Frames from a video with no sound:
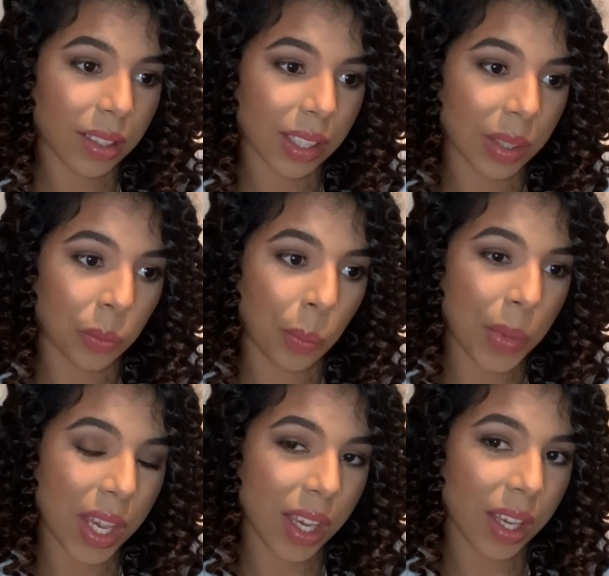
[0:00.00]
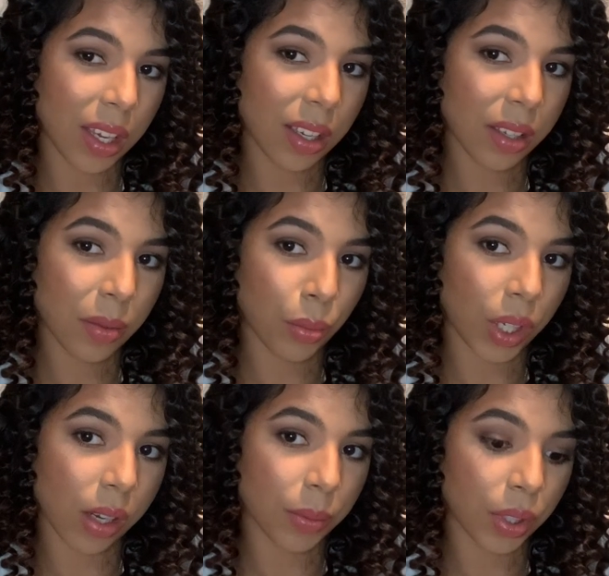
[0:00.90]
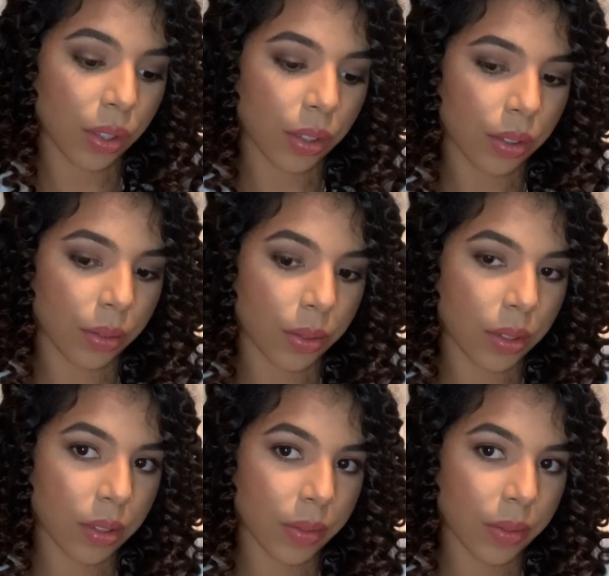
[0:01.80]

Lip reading: I may break up the curls